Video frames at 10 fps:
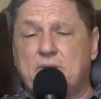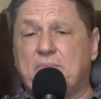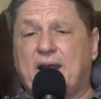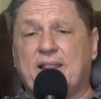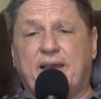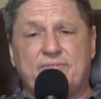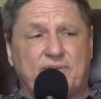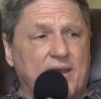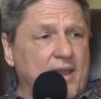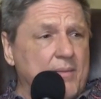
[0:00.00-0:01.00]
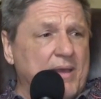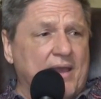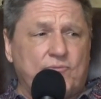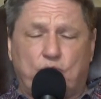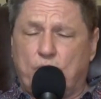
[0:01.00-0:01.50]
in my lifetime.
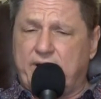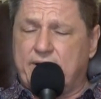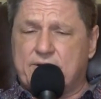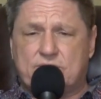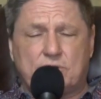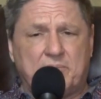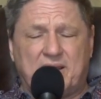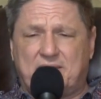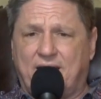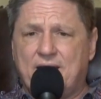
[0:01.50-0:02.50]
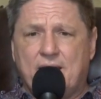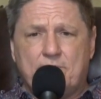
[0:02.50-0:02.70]
I've witnessed so many things.